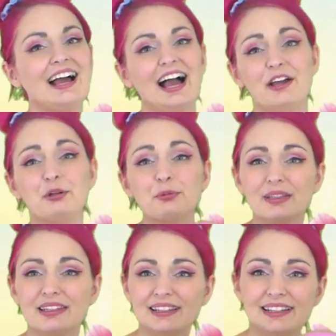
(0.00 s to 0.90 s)
I
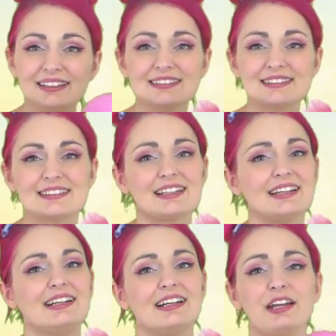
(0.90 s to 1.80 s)
really like this
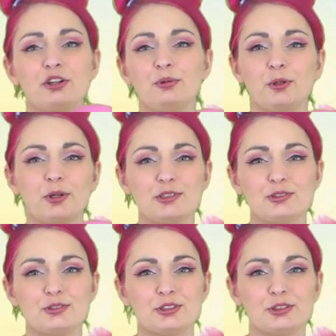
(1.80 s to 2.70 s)
design and I hope you guys
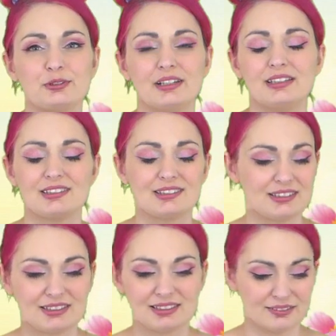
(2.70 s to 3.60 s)
do too. It's